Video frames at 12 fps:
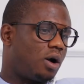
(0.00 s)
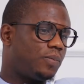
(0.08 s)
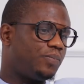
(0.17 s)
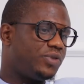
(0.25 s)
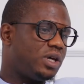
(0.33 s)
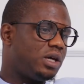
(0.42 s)

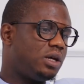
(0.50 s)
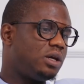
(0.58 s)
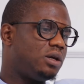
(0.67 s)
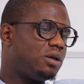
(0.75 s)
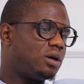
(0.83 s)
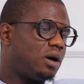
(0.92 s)
um, the
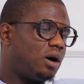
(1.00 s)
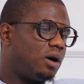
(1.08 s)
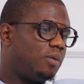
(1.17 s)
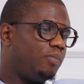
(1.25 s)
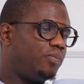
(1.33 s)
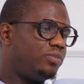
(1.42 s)

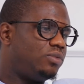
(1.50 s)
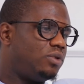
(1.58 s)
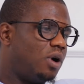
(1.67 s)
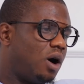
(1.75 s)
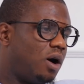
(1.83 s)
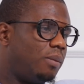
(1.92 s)
um,
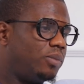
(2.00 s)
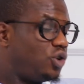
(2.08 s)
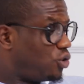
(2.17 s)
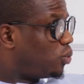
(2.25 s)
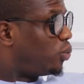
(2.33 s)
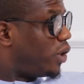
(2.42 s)
uh,
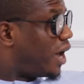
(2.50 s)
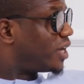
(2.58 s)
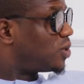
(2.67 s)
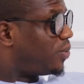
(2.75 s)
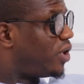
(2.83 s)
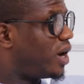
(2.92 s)
you know we
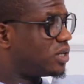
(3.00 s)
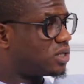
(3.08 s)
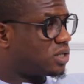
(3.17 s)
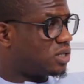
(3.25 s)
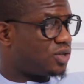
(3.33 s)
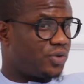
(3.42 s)

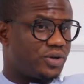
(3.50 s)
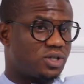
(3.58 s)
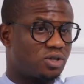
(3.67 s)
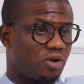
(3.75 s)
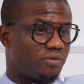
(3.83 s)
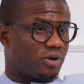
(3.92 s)
experienced
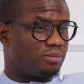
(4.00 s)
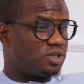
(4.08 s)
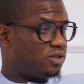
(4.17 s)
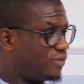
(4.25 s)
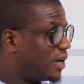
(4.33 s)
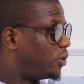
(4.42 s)
series of
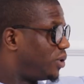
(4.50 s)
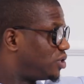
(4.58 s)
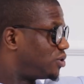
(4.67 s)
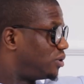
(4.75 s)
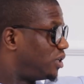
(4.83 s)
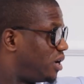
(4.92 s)
um,
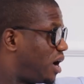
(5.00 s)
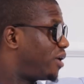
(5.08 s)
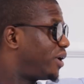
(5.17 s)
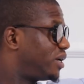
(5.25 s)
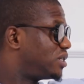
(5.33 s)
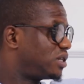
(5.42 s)
devaluation, the
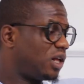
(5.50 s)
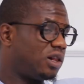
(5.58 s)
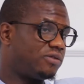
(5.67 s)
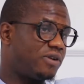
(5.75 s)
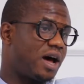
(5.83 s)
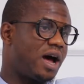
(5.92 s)
naira
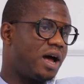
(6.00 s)
itself,